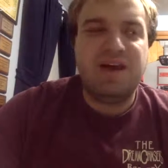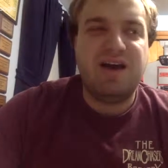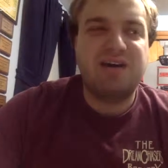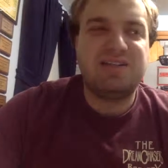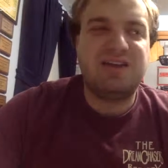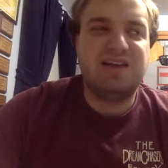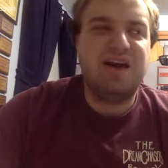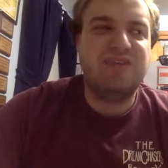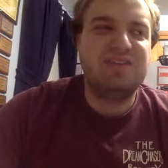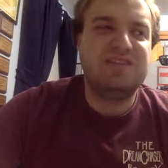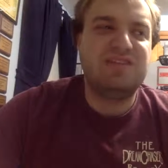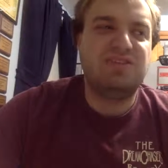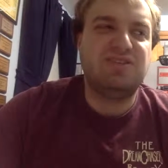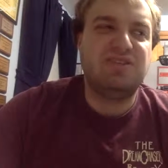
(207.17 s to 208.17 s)
Because uh,
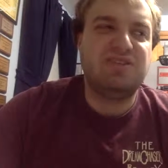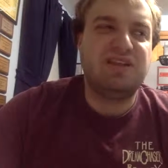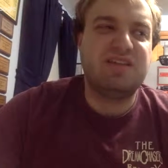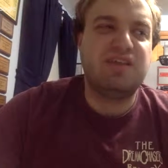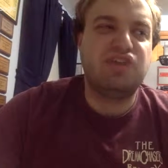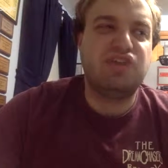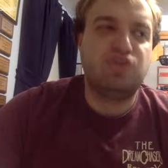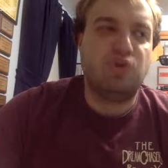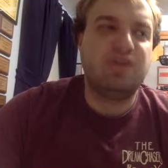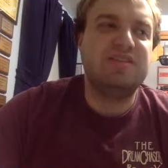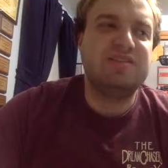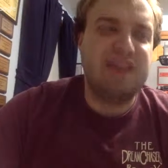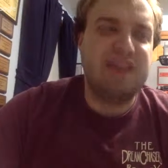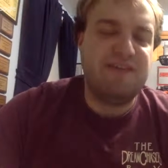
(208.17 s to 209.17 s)
obviously it's still looking like that Jordan